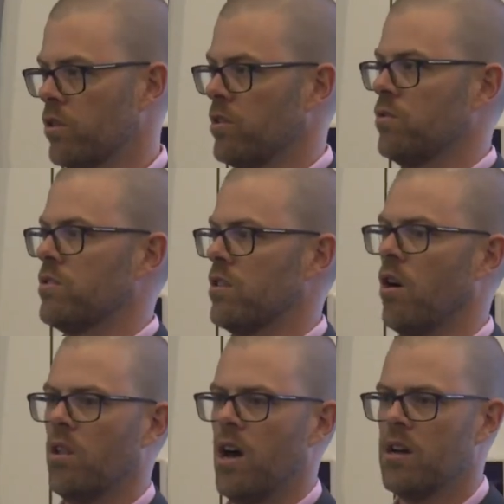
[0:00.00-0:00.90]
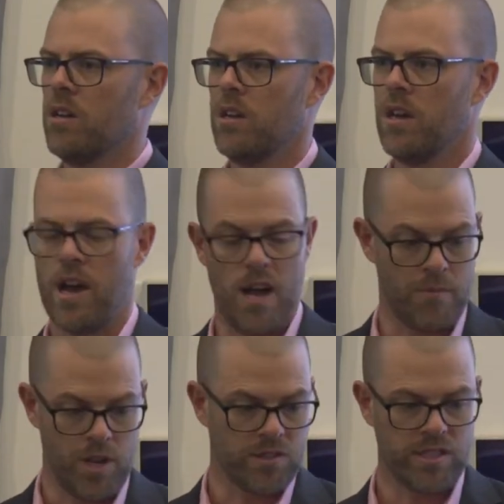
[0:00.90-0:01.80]
lots with solar,
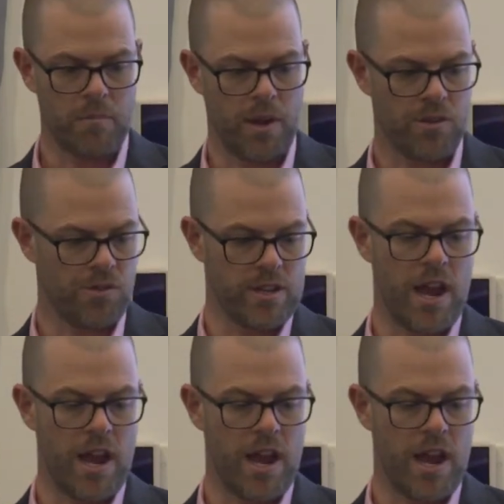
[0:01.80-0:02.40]
sub-metering.